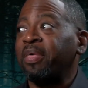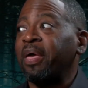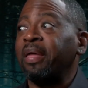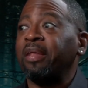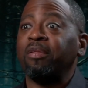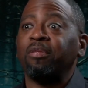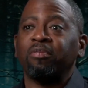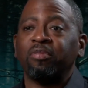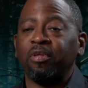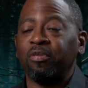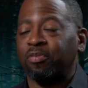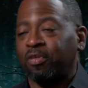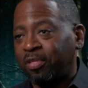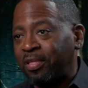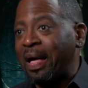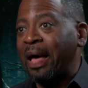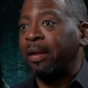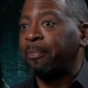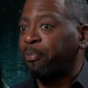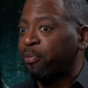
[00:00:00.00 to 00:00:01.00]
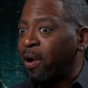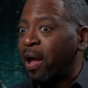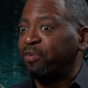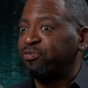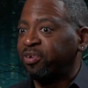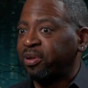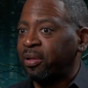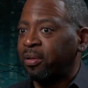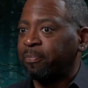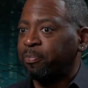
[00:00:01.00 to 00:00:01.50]
planning. There's a lot of
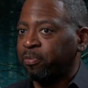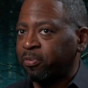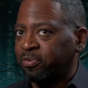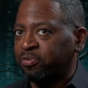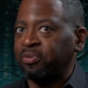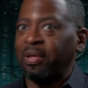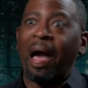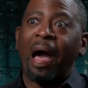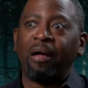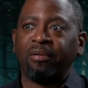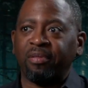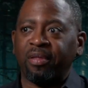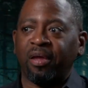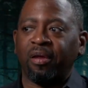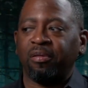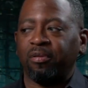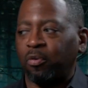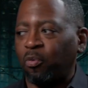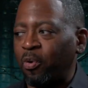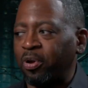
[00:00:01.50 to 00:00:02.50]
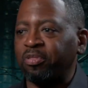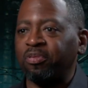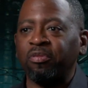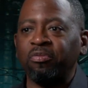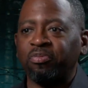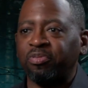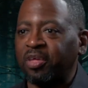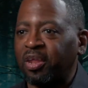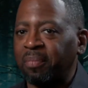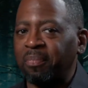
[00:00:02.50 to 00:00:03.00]
project out there. Yeah. What's
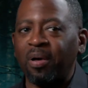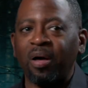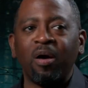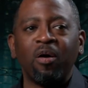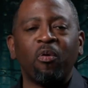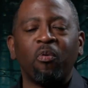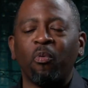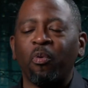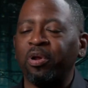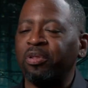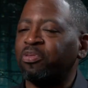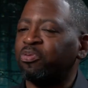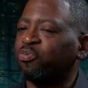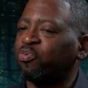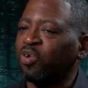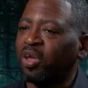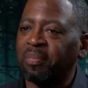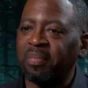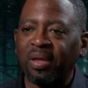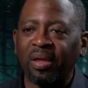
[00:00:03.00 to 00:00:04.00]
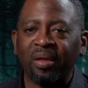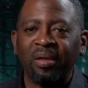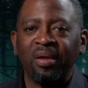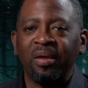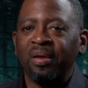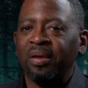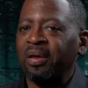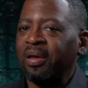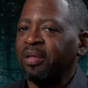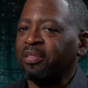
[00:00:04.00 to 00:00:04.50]
in cinema? What's streaming?
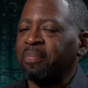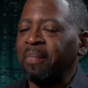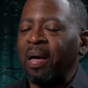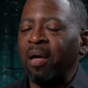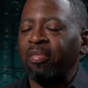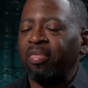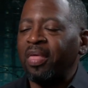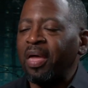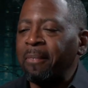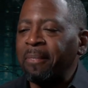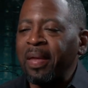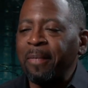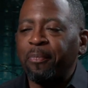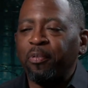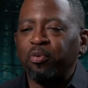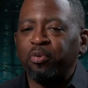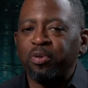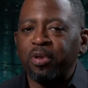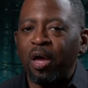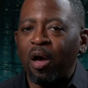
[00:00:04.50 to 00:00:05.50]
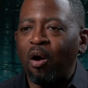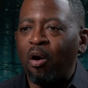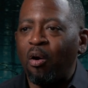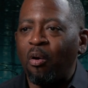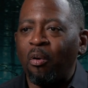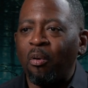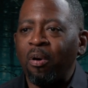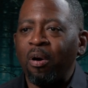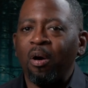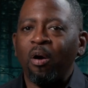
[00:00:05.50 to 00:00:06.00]
Yeah. It's about letting people
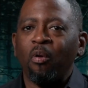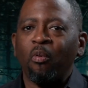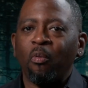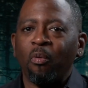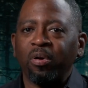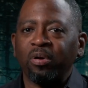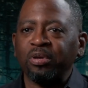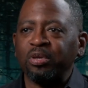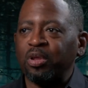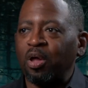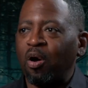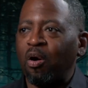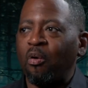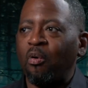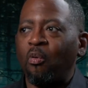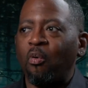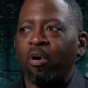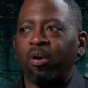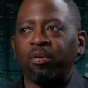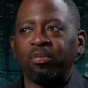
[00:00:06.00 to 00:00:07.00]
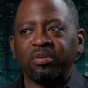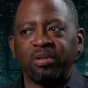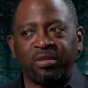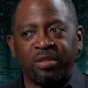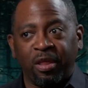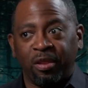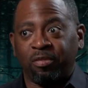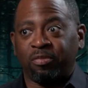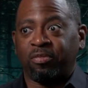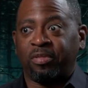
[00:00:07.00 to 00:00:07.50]
know. Yes. You know
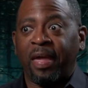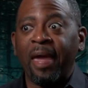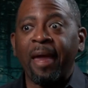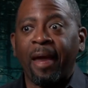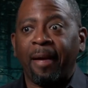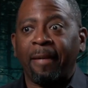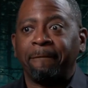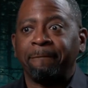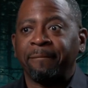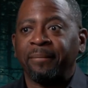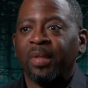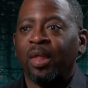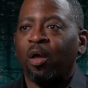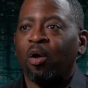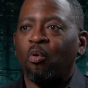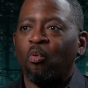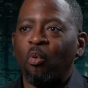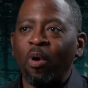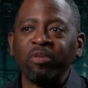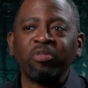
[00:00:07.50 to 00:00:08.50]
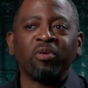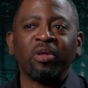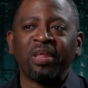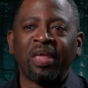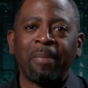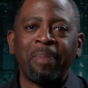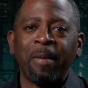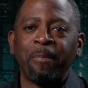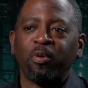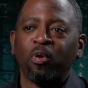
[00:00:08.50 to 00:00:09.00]
that it's there. Yeah, absolutely. What's going to
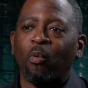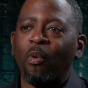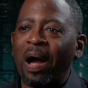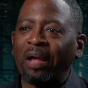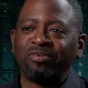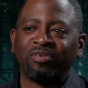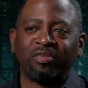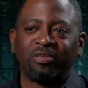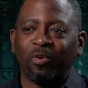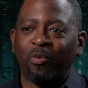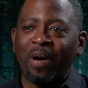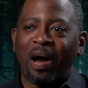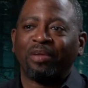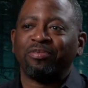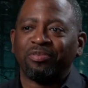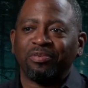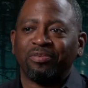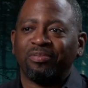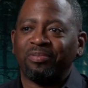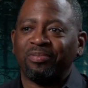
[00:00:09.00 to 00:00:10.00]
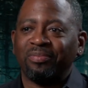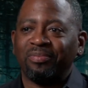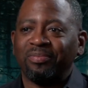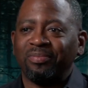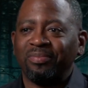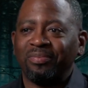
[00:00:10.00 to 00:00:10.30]
get people to watch the Watchers?